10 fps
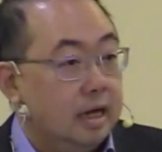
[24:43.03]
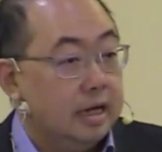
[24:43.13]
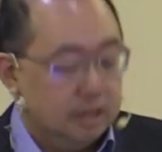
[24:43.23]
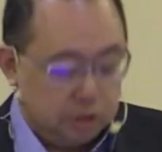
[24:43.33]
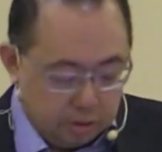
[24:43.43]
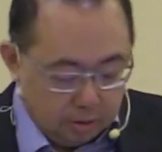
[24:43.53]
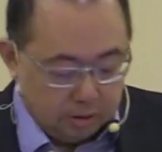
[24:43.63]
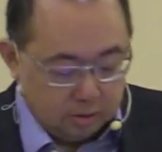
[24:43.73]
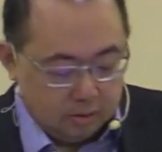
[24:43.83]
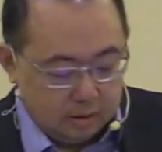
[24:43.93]
I can assure
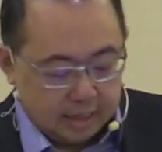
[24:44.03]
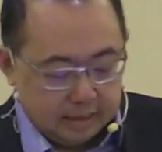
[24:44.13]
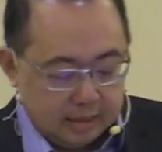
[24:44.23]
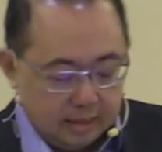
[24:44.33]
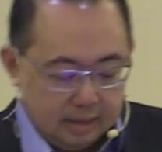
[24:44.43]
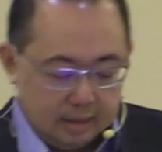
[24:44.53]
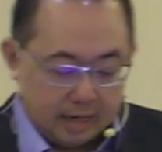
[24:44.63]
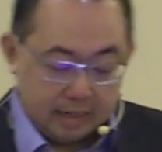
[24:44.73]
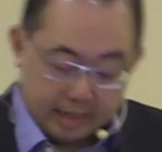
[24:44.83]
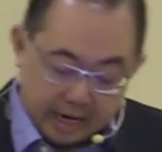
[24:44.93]
you,
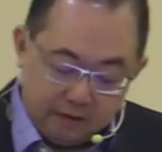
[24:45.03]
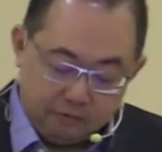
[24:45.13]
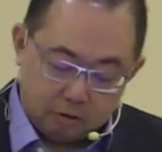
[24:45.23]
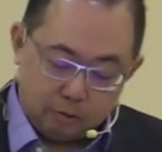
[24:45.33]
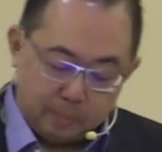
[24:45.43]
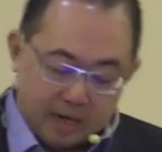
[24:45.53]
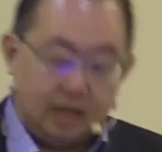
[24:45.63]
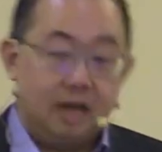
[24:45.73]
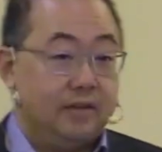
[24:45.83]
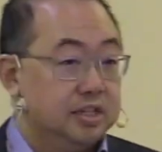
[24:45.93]
I'd care for it with my
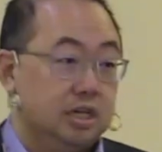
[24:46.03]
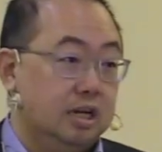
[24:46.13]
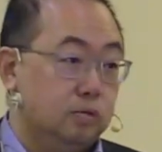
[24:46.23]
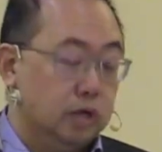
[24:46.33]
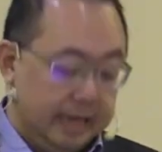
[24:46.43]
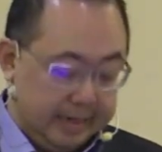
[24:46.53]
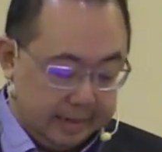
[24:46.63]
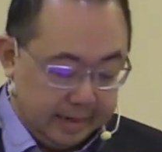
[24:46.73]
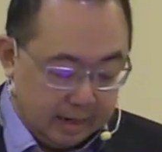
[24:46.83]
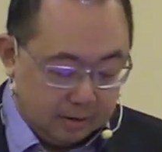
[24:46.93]
life. I certainly wouldn't lend
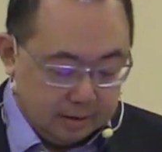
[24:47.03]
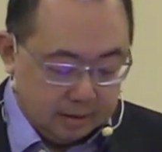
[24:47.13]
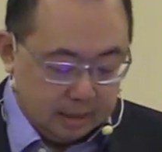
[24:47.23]
it out.